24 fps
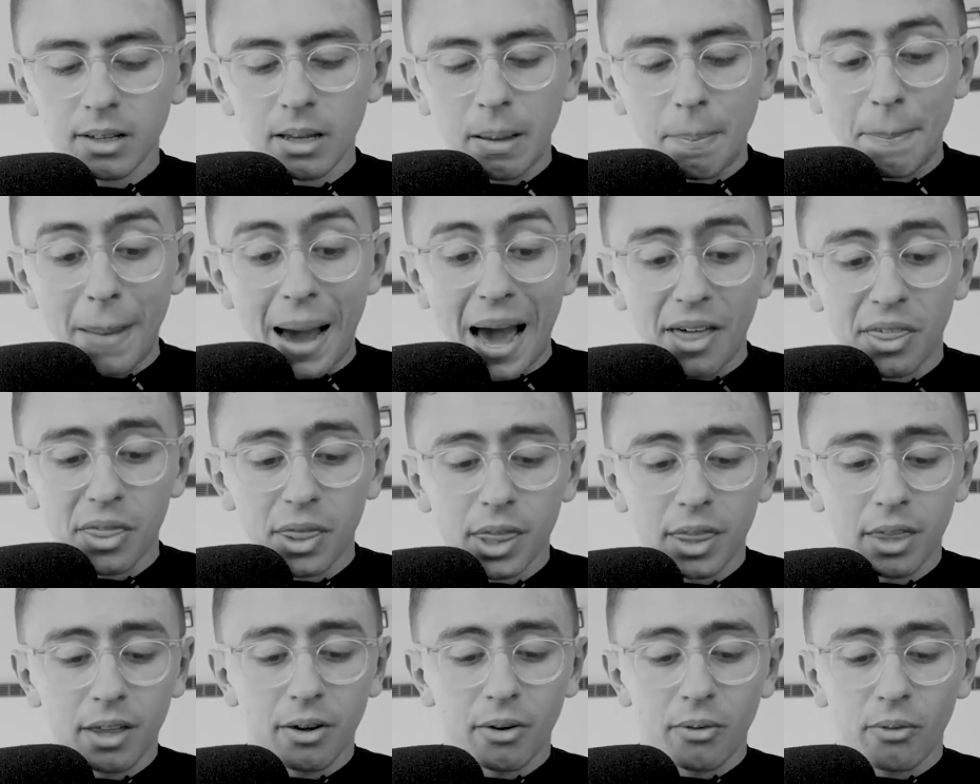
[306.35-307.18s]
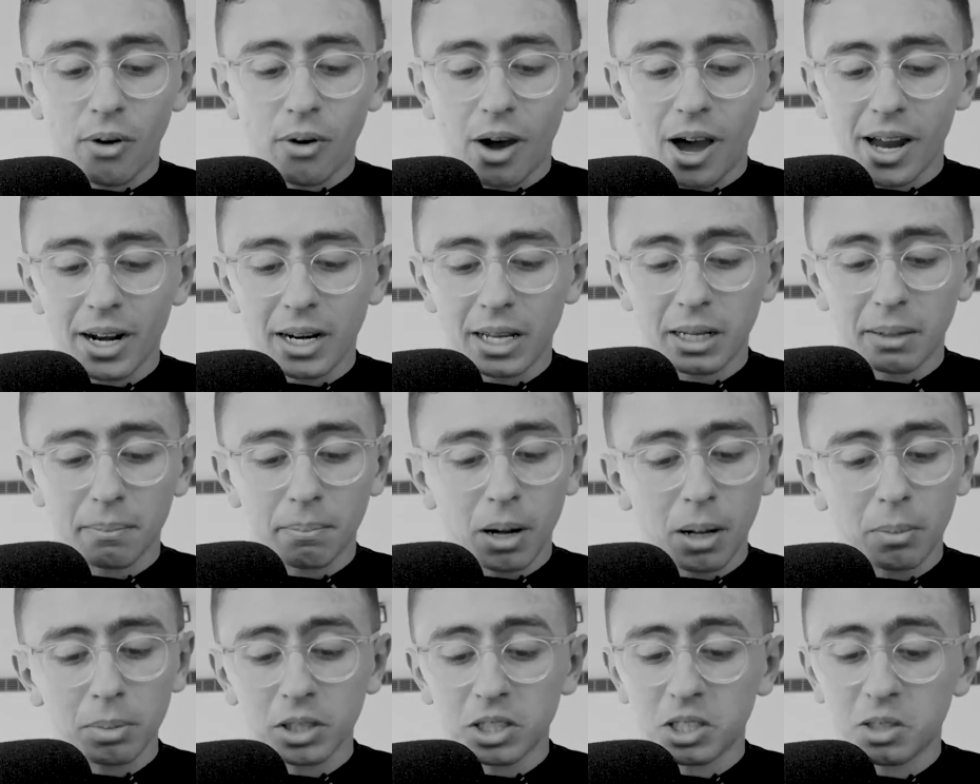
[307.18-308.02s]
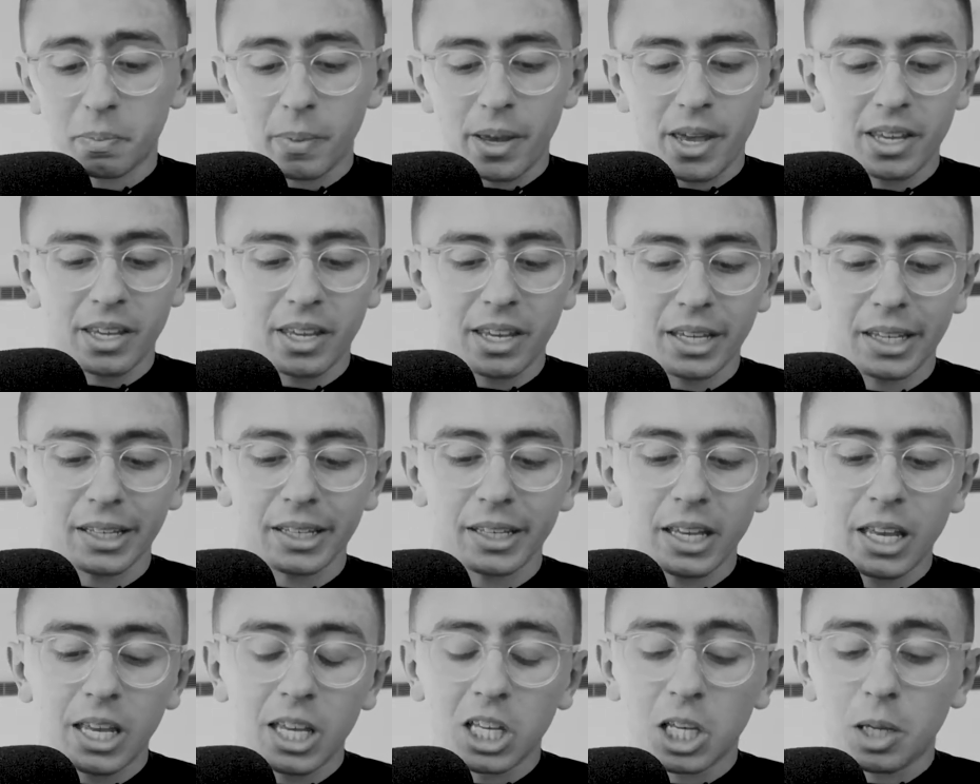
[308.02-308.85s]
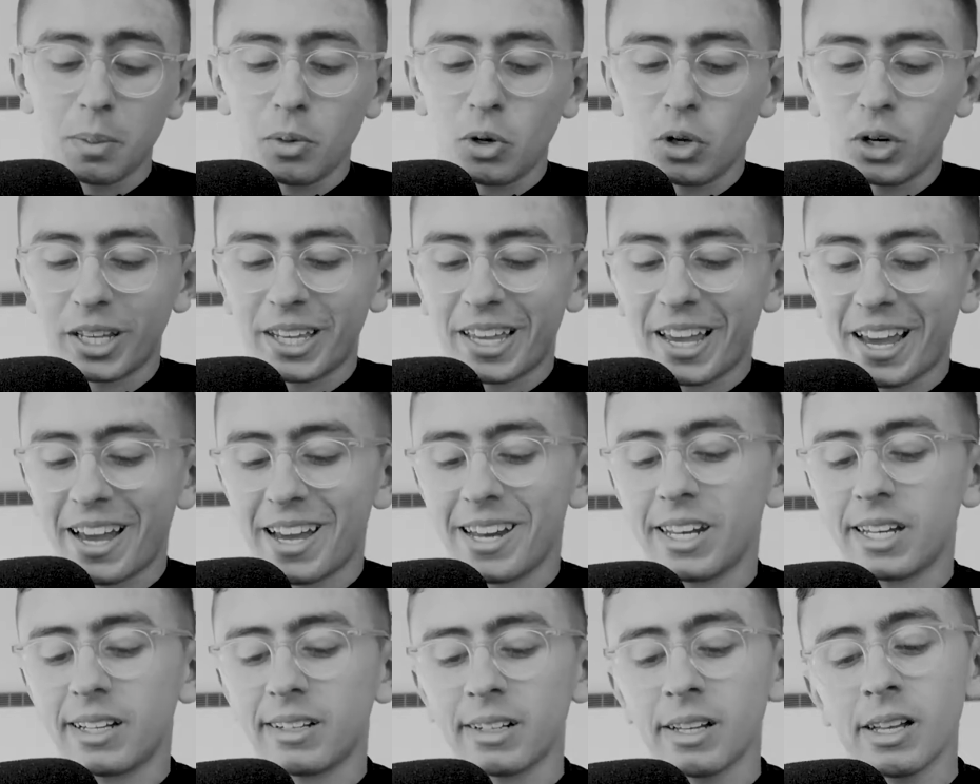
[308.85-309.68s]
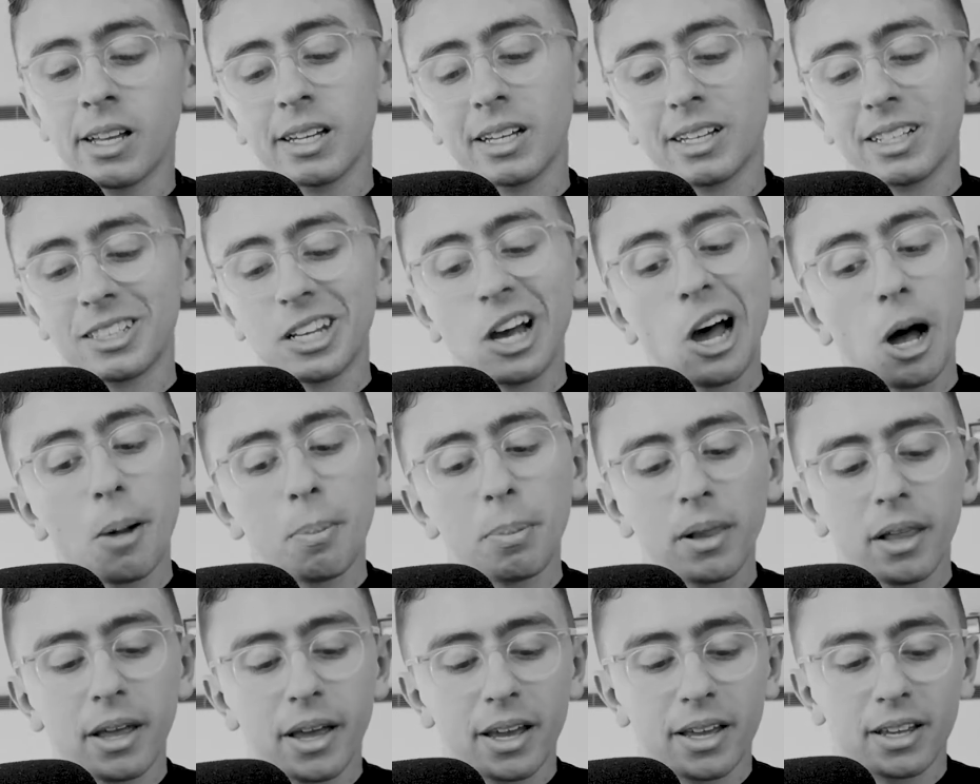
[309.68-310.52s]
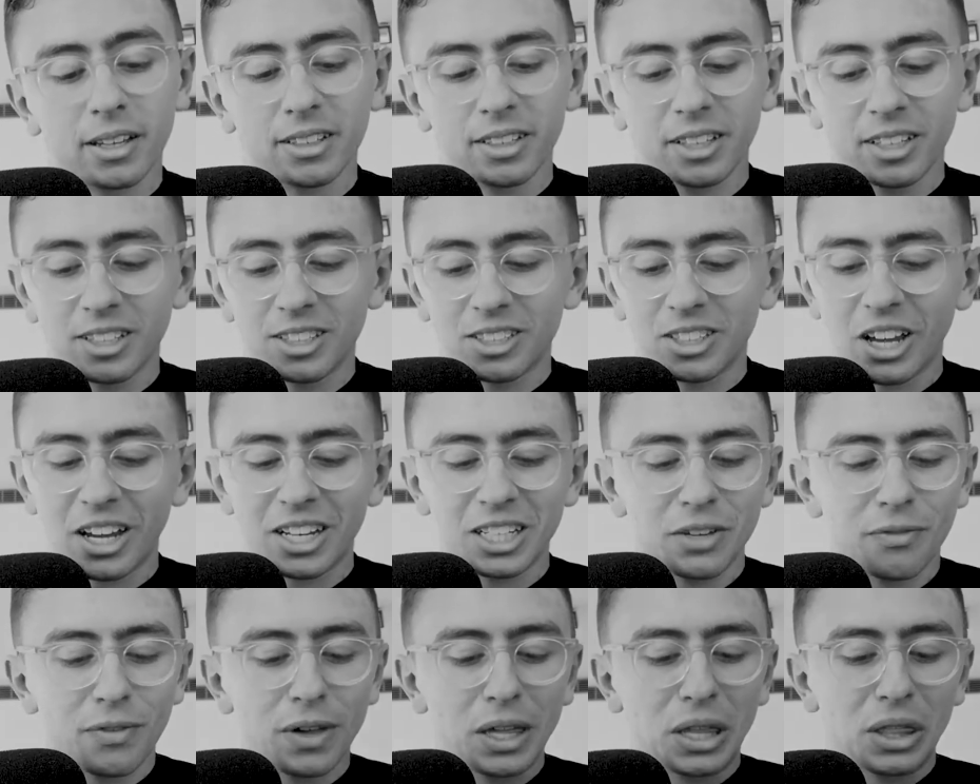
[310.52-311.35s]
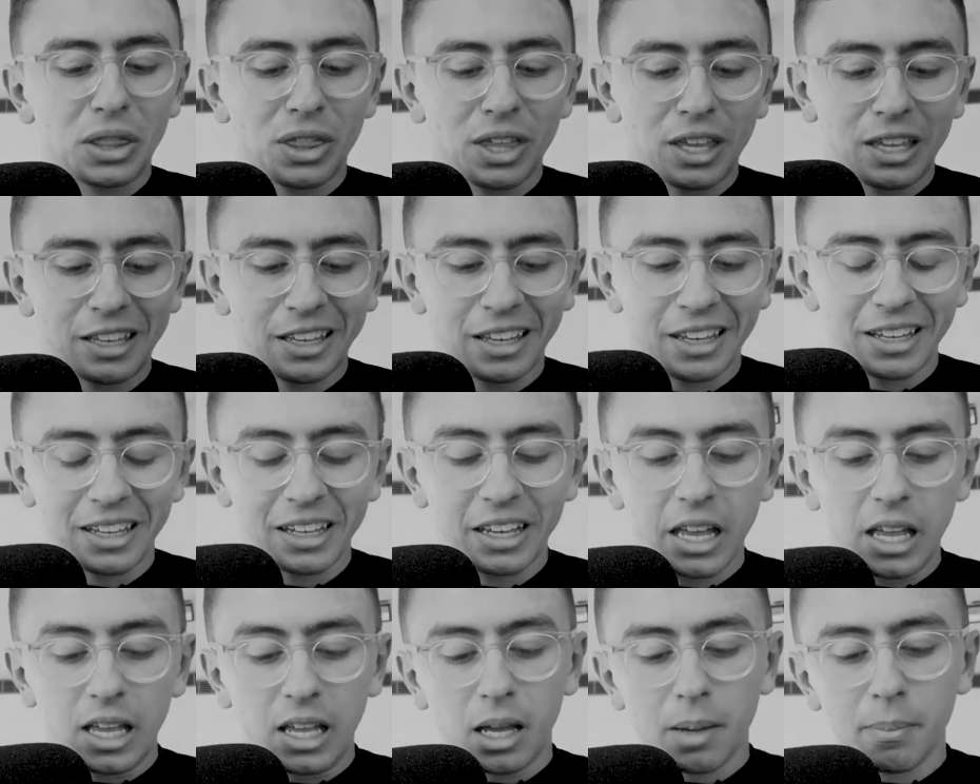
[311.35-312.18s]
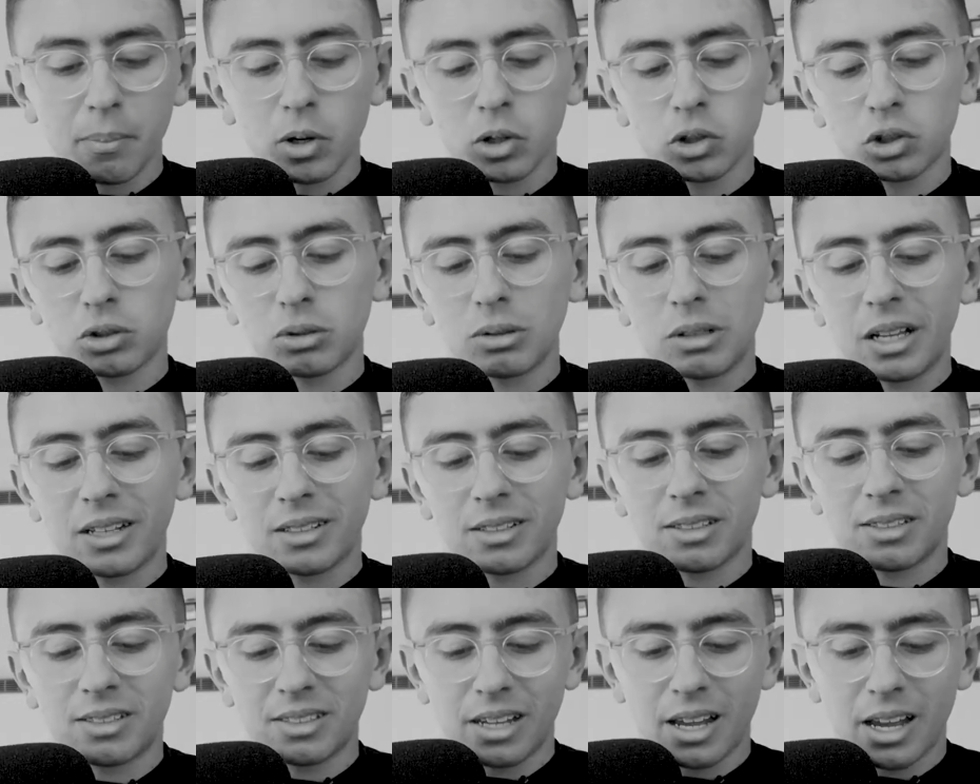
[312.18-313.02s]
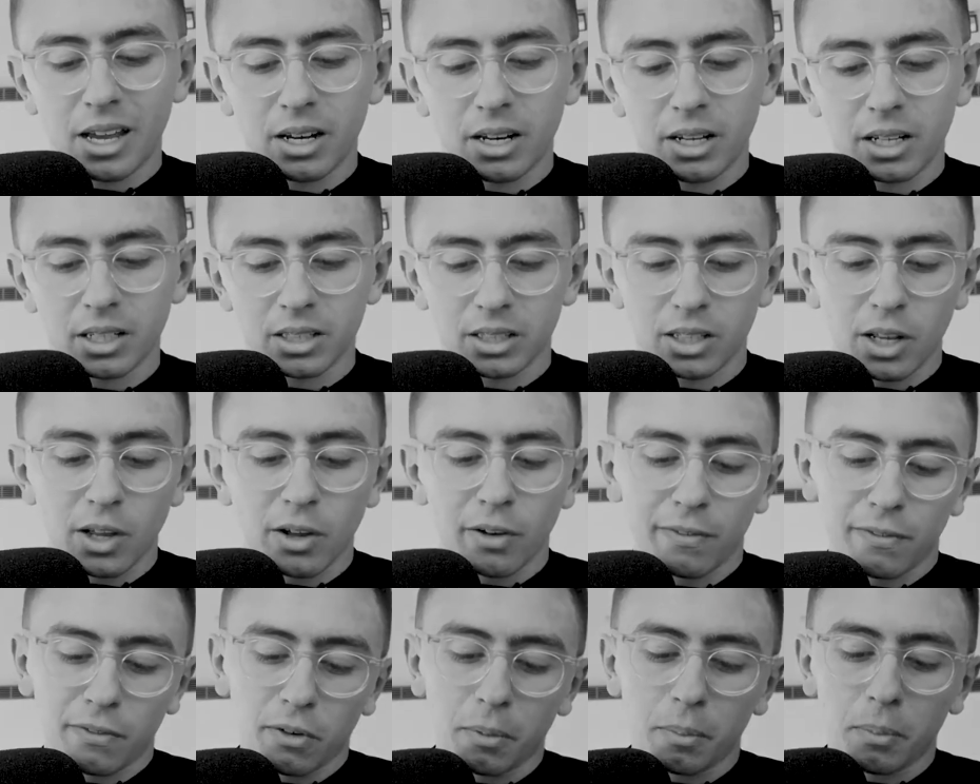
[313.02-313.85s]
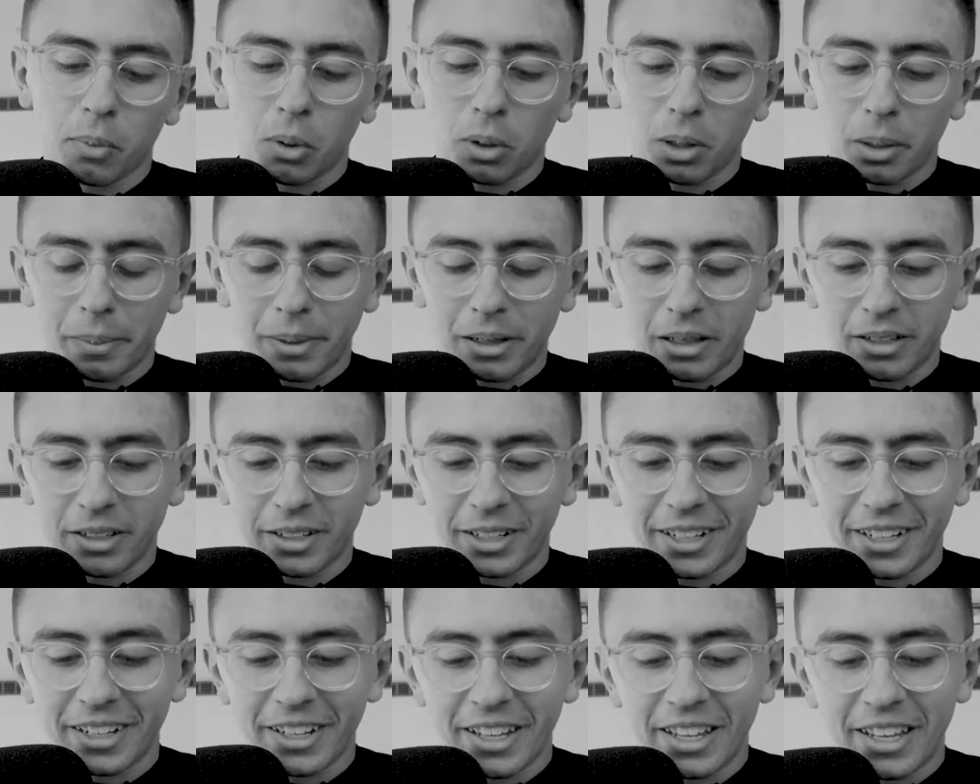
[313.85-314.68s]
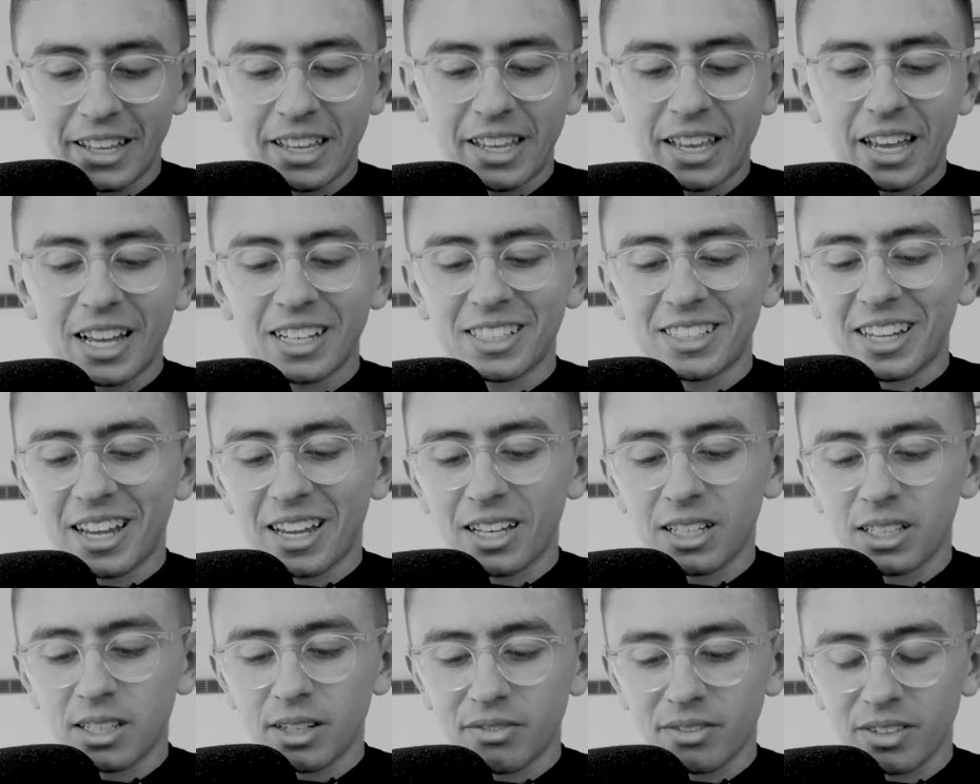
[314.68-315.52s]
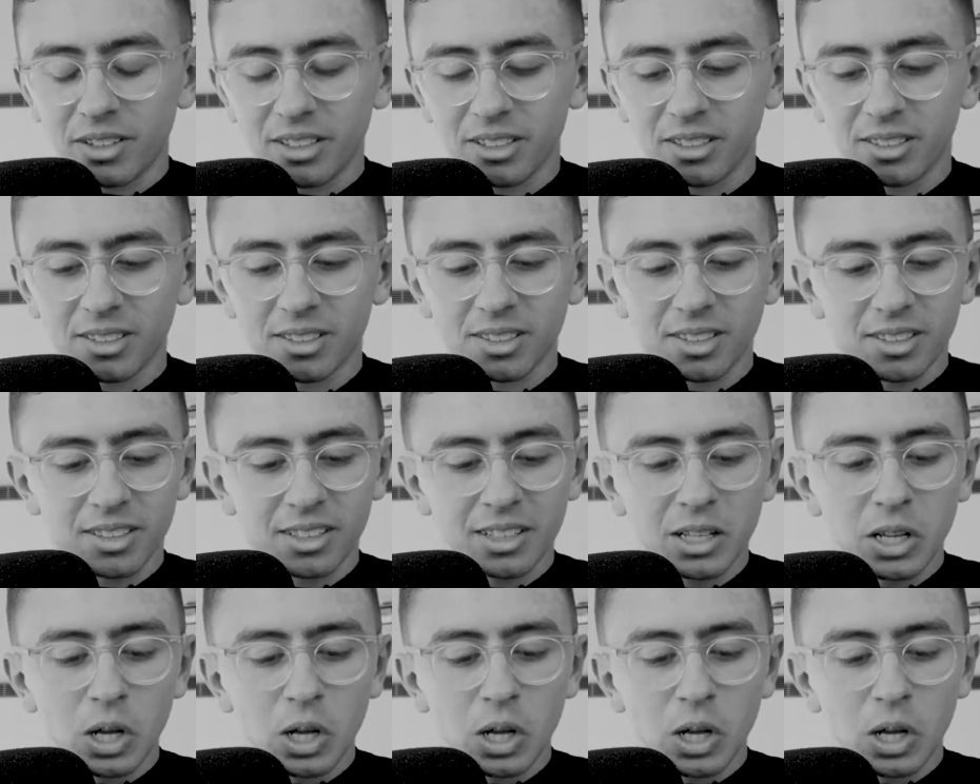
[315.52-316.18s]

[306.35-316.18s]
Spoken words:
Math, writing, public speaking, communicating, guitar playing, scientific thinking, emotional understanding, football ability, attentiveness,